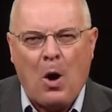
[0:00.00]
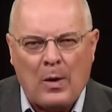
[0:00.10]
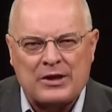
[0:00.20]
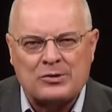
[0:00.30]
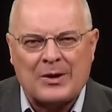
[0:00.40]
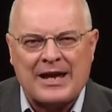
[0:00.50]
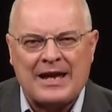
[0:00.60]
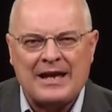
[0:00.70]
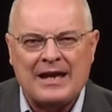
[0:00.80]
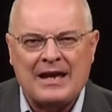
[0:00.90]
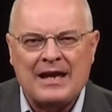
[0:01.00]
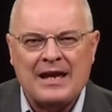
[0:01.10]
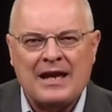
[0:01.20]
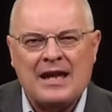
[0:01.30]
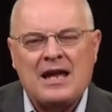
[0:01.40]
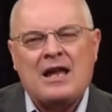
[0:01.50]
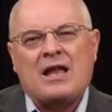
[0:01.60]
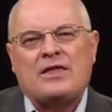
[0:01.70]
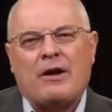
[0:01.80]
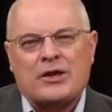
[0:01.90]
Poetry.
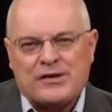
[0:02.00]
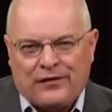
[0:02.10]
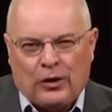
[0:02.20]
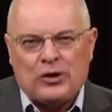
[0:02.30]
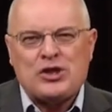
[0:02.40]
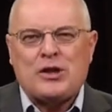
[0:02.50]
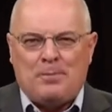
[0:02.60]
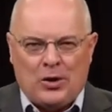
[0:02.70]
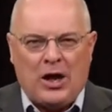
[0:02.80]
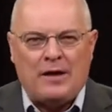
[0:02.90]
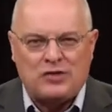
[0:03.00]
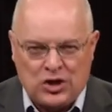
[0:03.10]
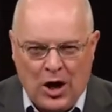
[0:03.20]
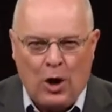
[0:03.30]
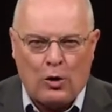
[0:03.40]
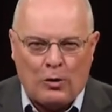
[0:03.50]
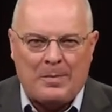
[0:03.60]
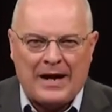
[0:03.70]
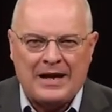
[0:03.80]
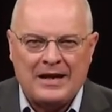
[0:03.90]
There is first the book of
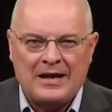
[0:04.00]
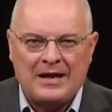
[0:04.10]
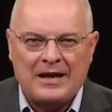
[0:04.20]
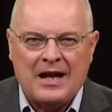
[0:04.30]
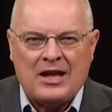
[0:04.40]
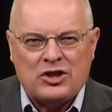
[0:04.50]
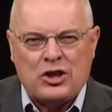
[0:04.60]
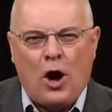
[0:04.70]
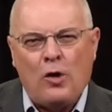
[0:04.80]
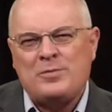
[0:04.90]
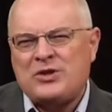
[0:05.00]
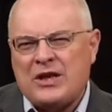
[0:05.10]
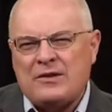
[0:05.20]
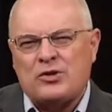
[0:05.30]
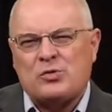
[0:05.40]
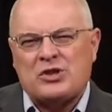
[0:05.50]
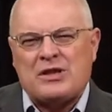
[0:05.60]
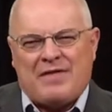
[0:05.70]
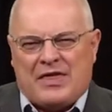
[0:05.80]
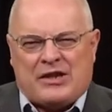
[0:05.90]
Job. Job deals
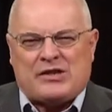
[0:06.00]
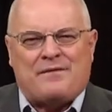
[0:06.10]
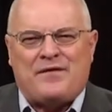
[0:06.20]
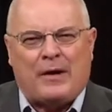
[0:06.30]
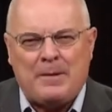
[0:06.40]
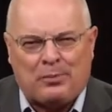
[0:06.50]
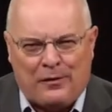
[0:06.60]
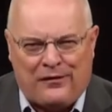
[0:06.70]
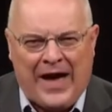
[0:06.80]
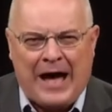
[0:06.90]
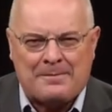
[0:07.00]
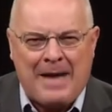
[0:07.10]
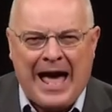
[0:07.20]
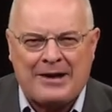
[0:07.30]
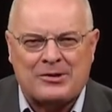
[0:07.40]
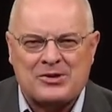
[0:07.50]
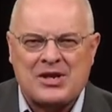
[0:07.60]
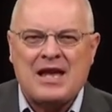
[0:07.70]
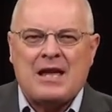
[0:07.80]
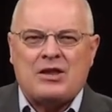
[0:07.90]
with some, very profound
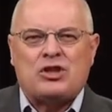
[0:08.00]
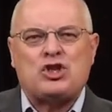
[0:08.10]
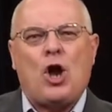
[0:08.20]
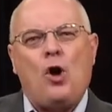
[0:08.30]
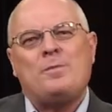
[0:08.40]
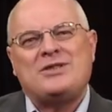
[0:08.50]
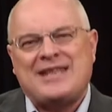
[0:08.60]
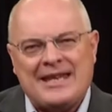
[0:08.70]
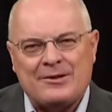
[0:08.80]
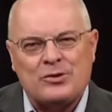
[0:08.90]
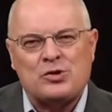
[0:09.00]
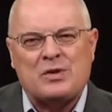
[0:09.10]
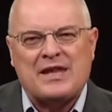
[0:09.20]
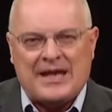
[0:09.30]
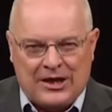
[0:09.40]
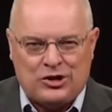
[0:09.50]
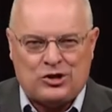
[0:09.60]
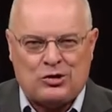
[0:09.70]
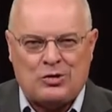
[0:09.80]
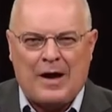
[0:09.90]
matters. Job deals with the
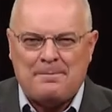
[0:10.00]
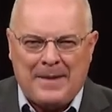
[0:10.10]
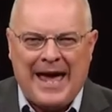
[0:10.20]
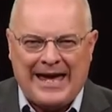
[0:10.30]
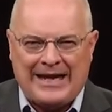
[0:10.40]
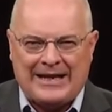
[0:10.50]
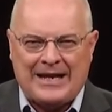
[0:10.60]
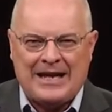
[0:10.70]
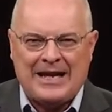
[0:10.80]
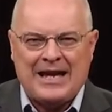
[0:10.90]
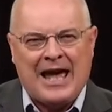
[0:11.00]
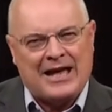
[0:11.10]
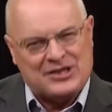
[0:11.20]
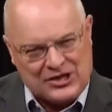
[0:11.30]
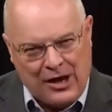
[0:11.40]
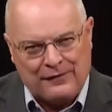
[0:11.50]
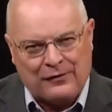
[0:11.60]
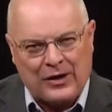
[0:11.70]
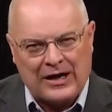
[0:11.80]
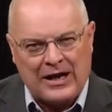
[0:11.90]
issue of pain and
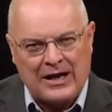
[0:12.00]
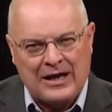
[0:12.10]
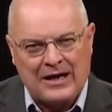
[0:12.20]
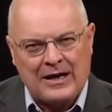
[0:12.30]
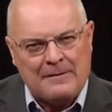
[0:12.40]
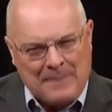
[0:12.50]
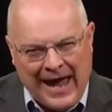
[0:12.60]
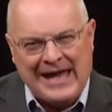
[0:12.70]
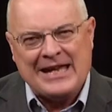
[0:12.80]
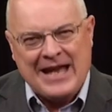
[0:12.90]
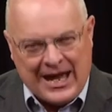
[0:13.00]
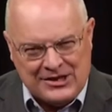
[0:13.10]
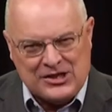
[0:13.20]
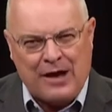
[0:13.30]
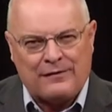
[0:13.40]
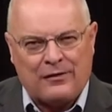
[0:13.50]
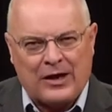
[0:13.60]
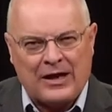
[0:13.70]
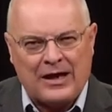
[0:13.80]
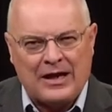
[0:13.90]
suffering. Pain and
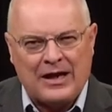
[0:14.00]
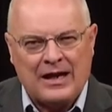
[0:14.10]
suffering.